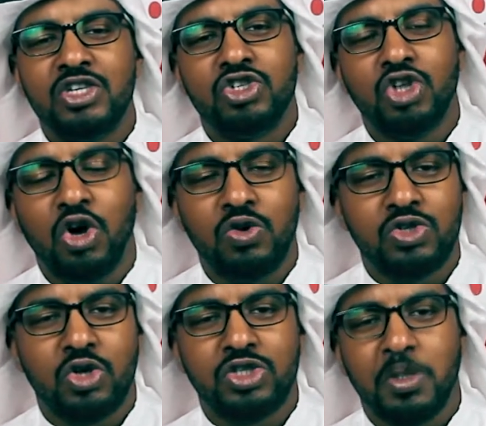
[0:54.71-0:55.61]
So
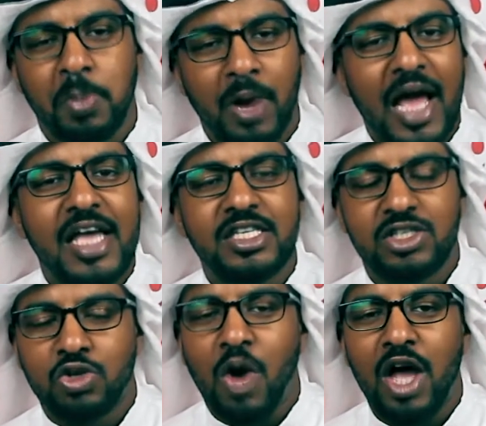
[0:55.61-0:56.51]
supply
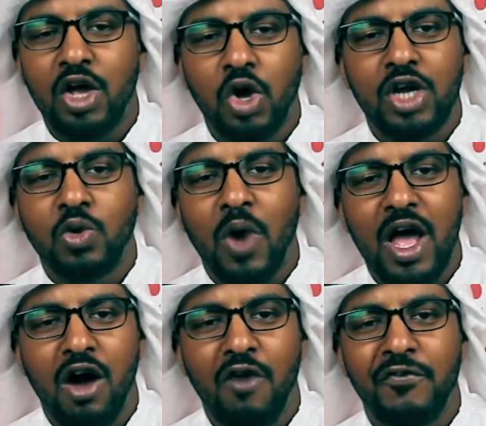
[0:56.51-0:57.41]
is quite good,
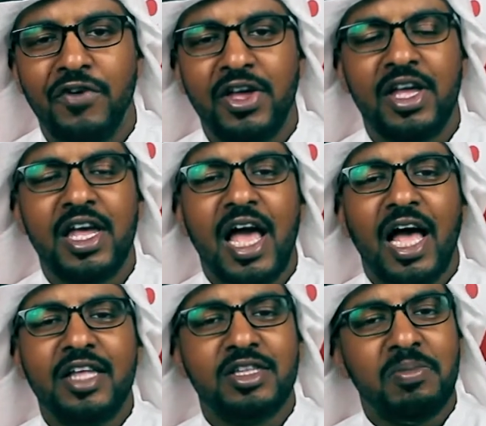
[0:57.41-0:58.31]
quite healthy,
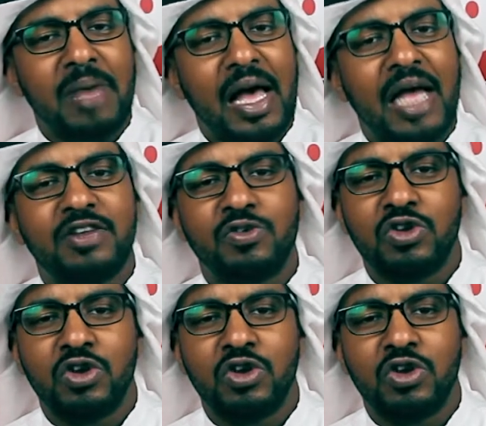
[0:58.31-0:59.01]
and demand,